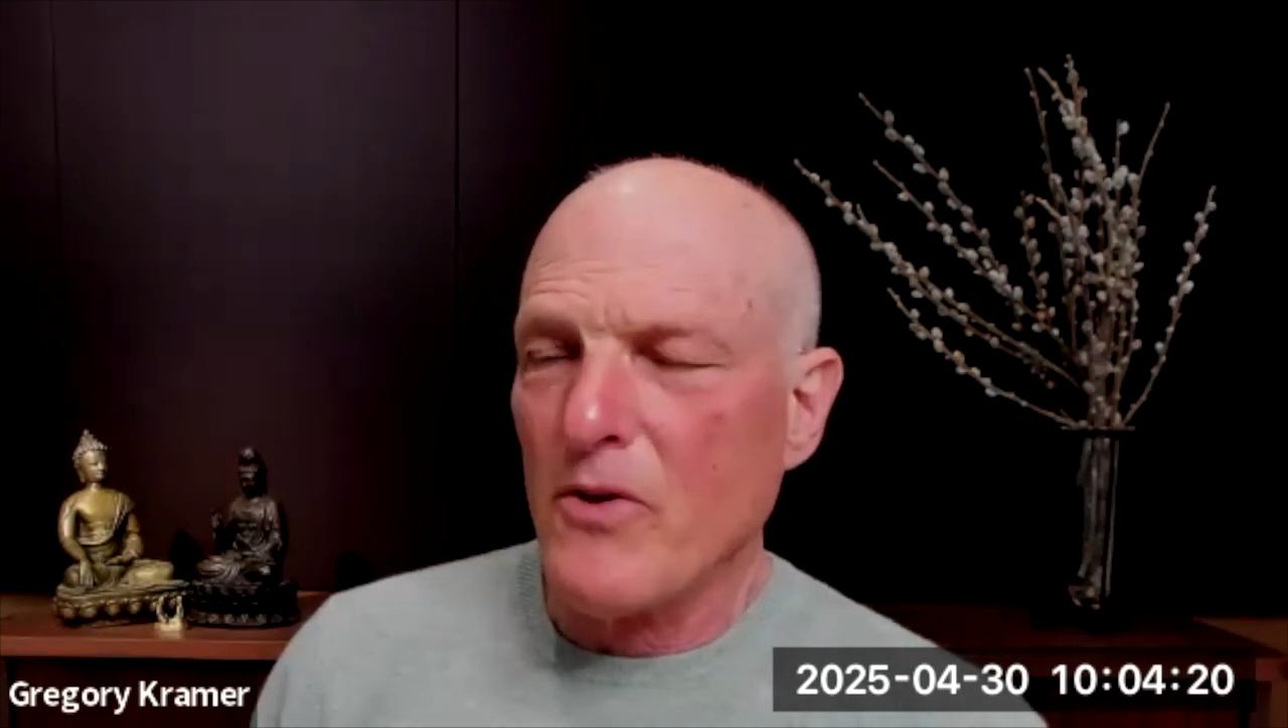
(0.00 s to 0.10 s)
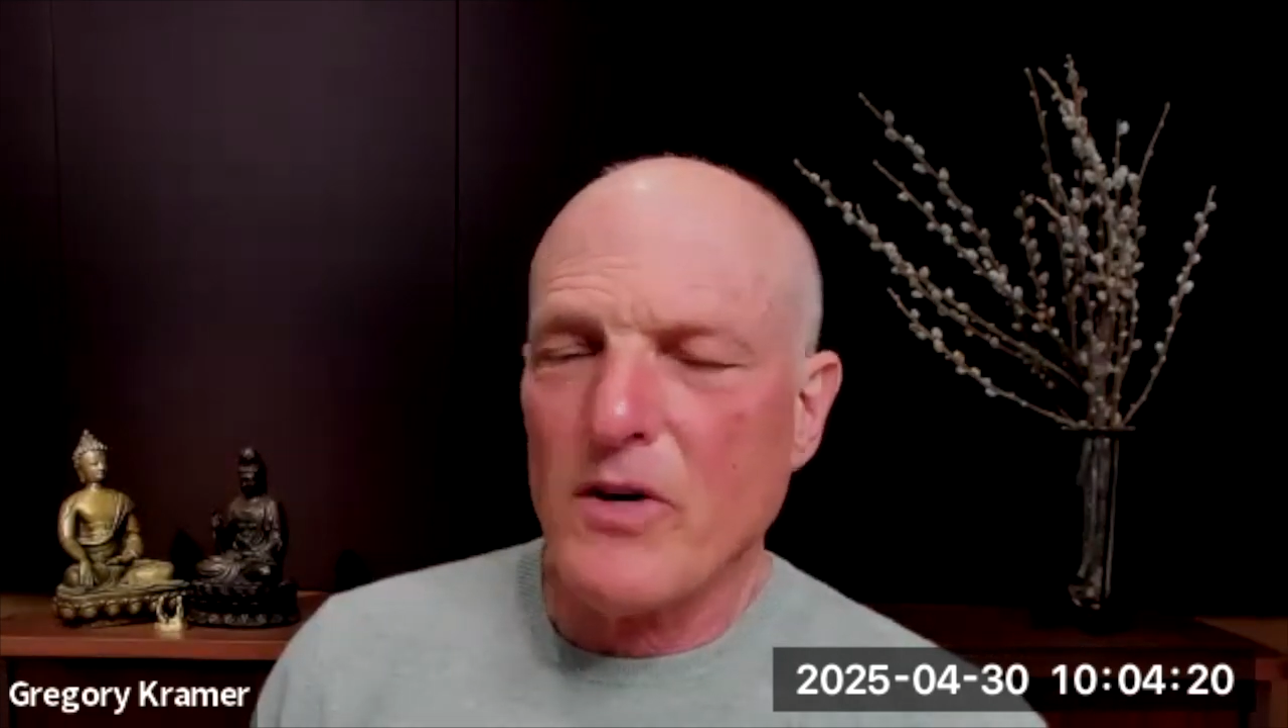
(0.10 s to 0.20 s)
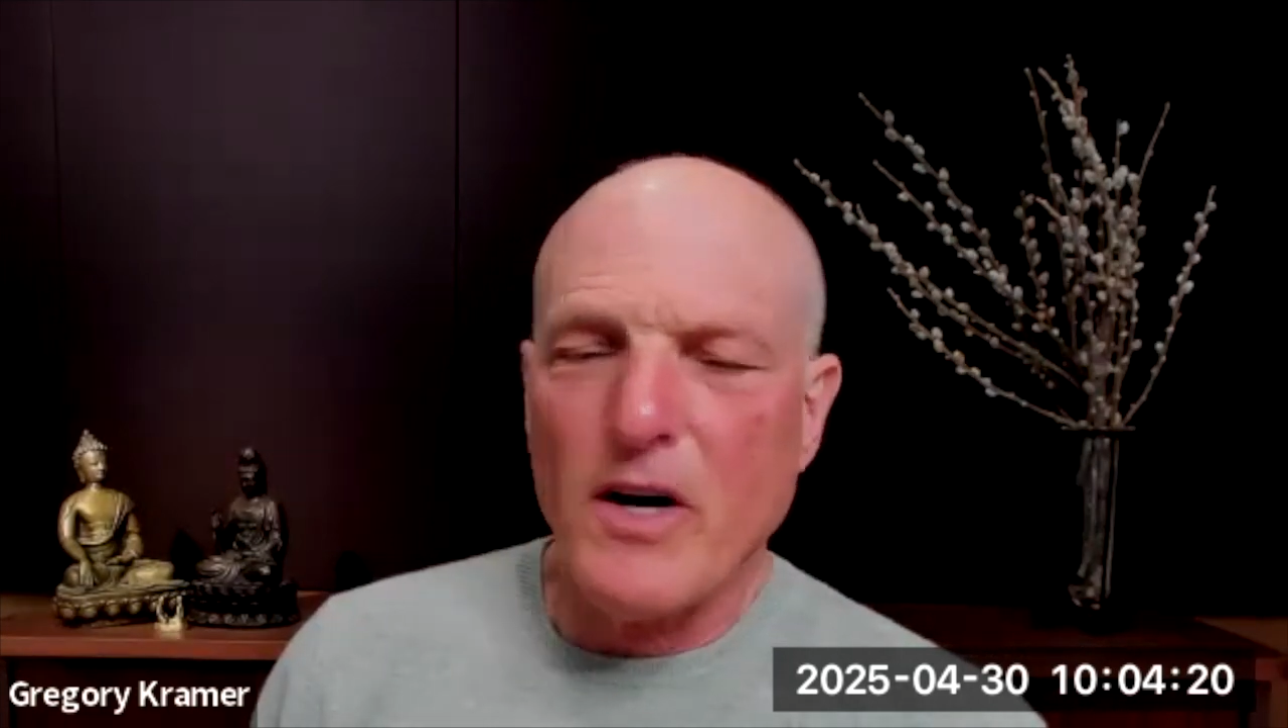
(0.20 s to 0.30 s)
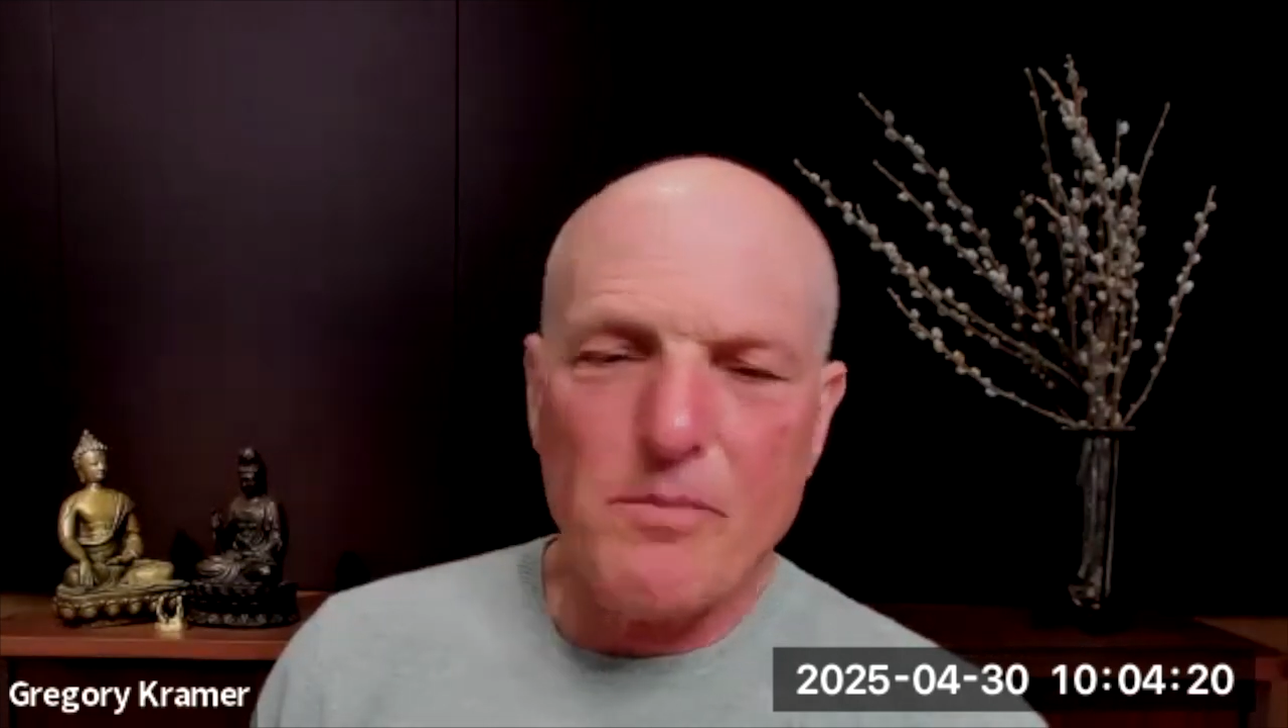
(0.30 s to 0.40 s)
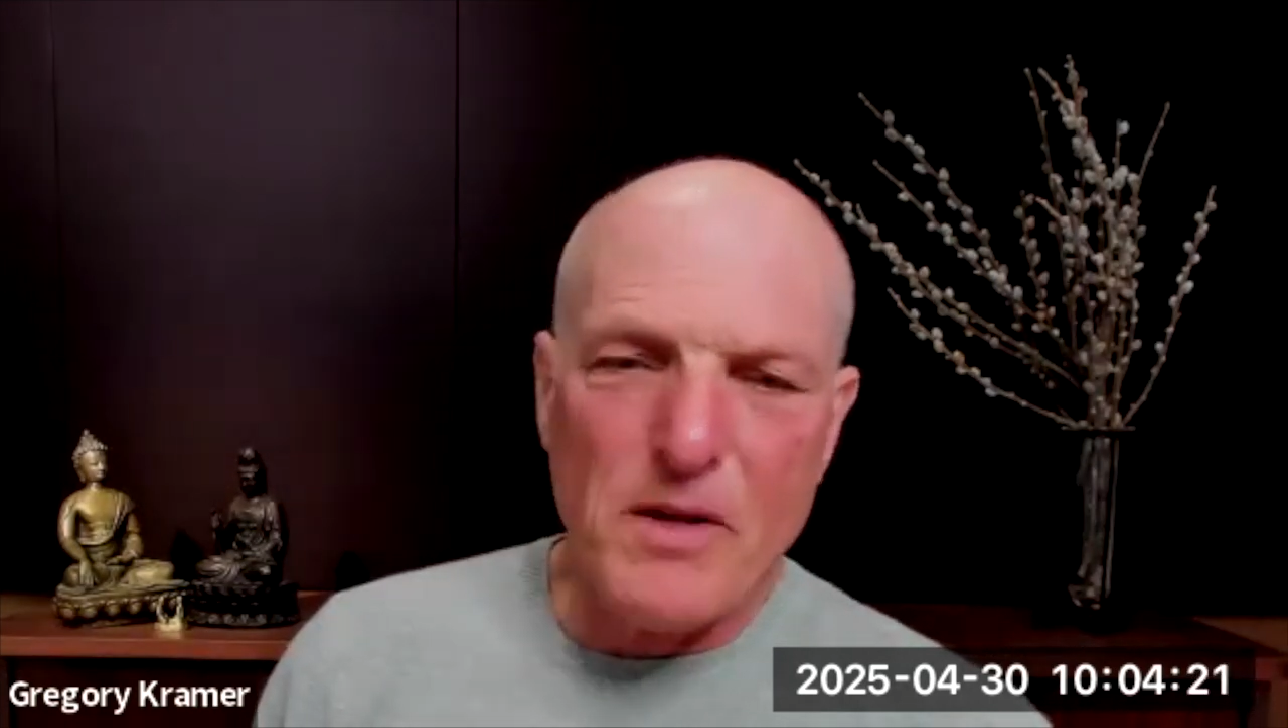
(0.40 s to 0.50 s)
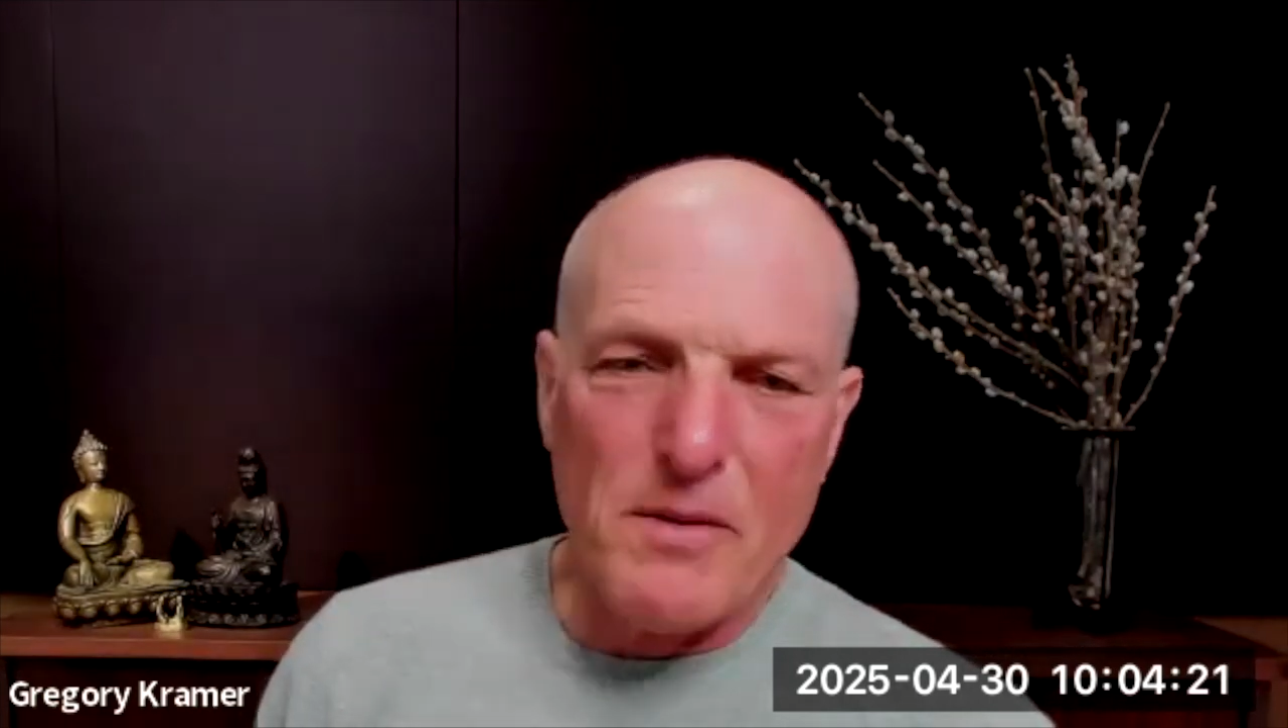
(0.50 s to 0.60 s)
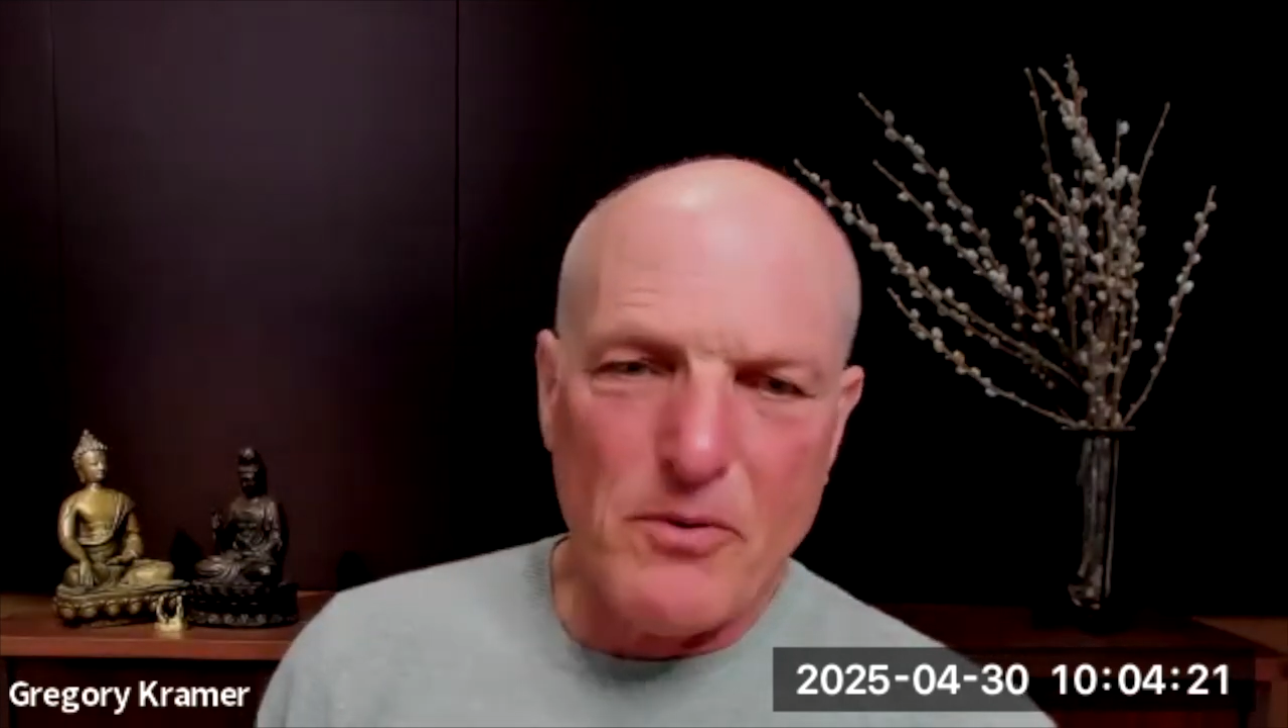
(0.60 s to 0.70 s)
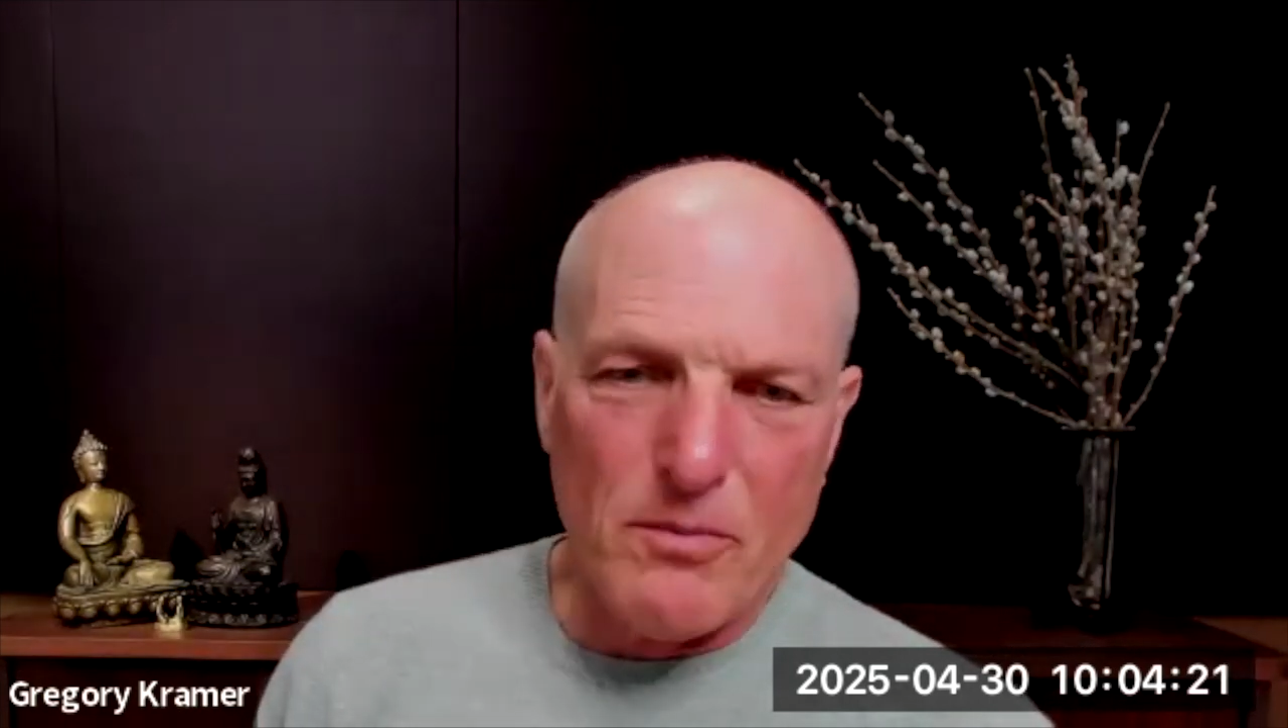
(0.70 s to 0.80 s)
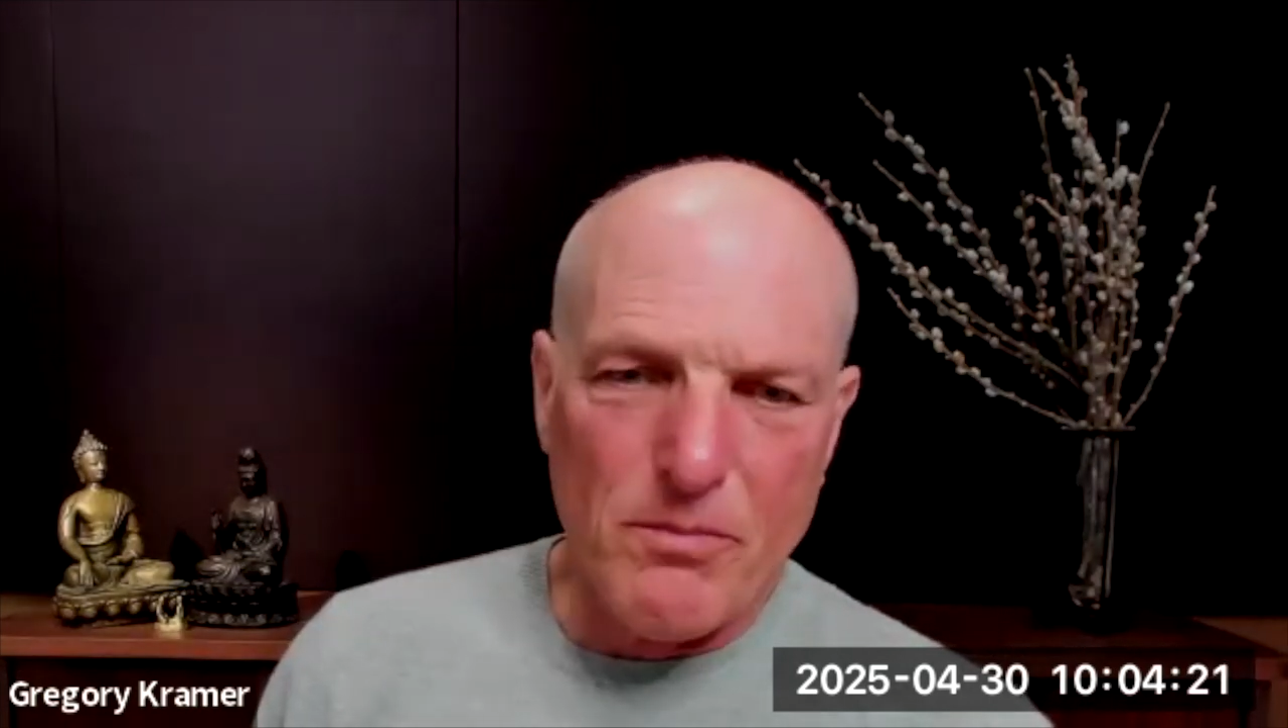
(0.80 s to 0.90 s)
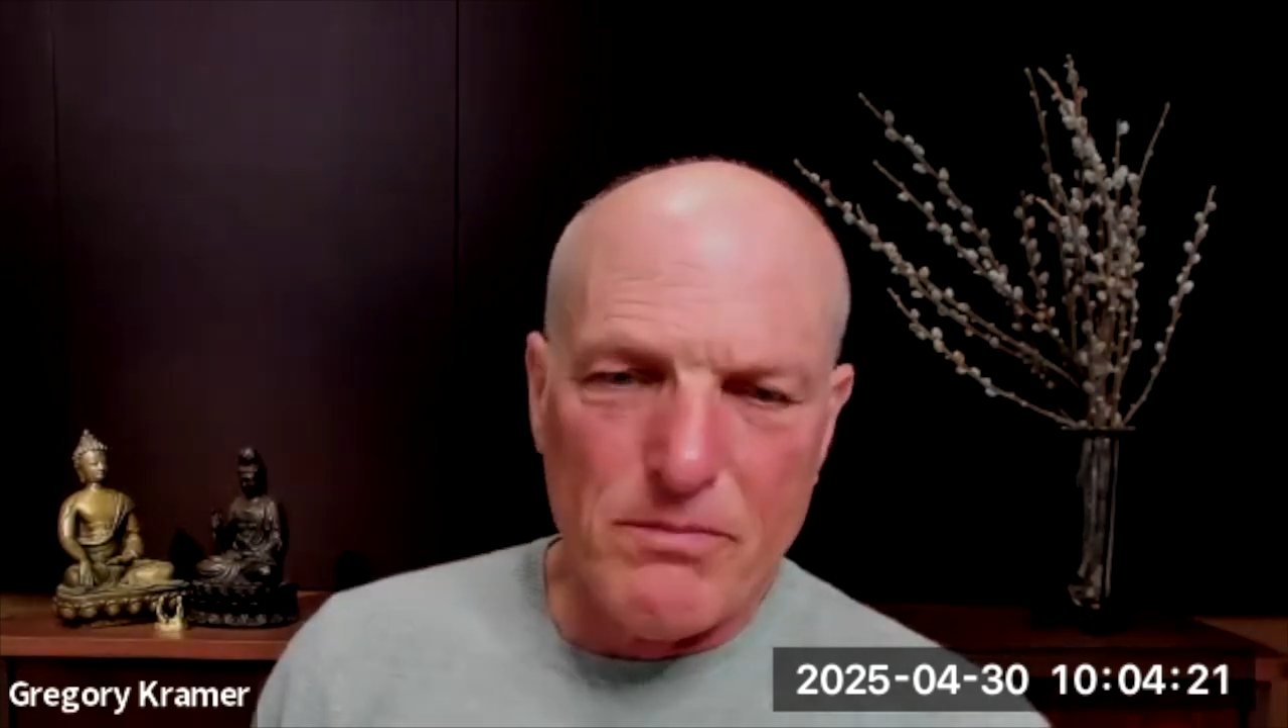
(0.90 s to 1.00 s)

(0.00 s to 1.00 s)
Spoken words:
whether or not